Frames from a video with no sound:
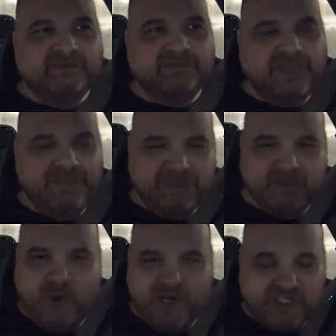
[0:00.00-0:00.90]
sent me some
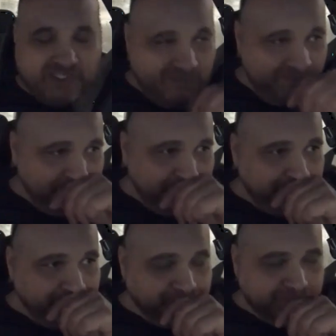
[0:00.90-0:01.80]
questions,
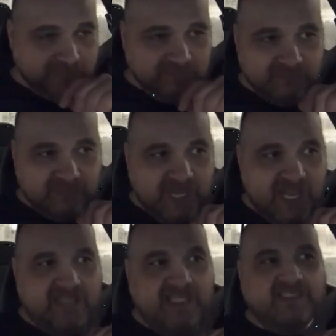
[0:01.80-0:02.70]

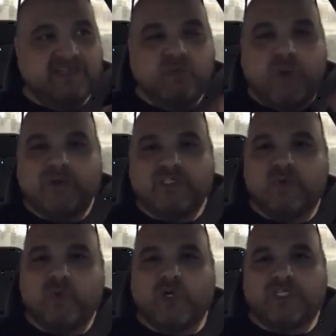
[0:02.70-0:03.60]
and they said, "What was your
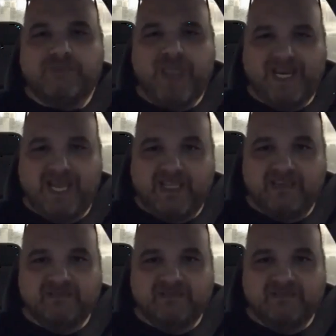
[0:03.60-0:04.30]
worst payday?"